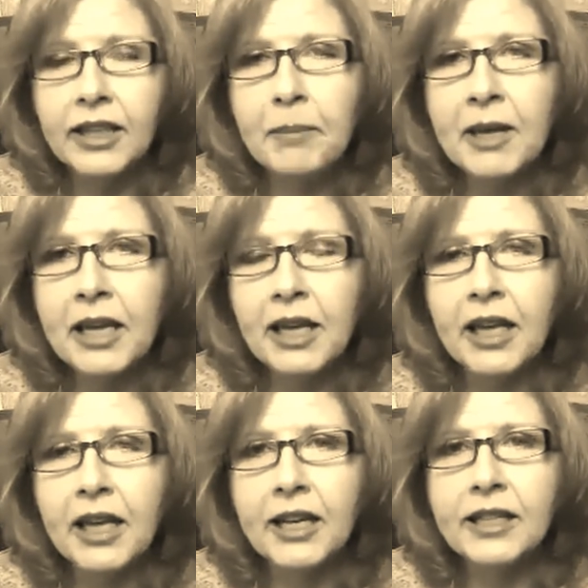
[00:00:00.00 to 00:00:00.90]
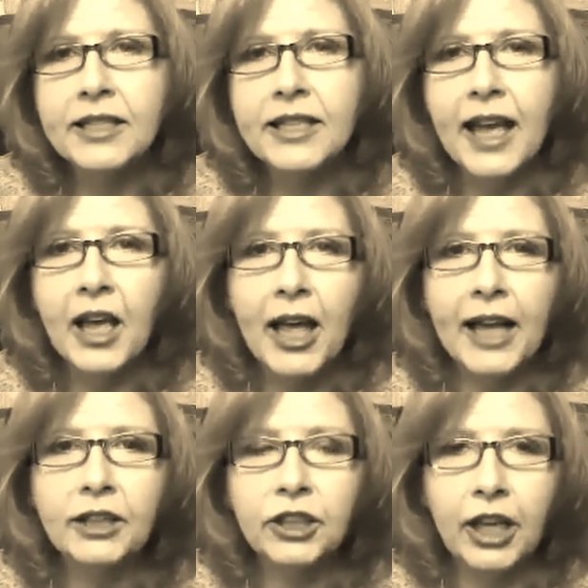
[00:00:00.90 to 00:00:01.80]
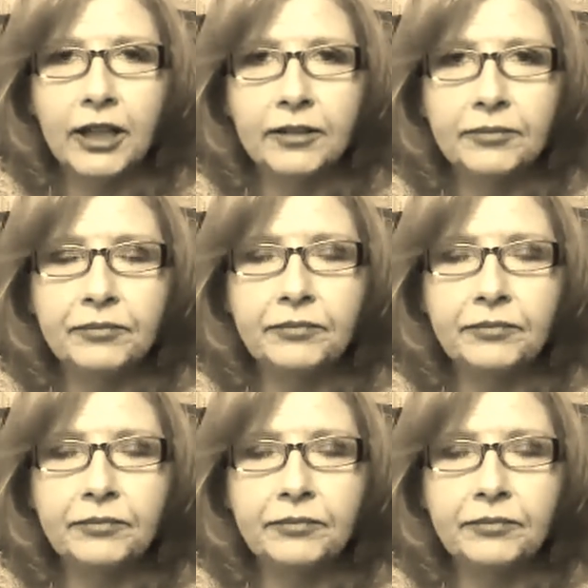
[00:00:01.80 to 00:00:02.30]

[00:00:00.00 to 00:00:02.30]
coming in and saying, hey, look,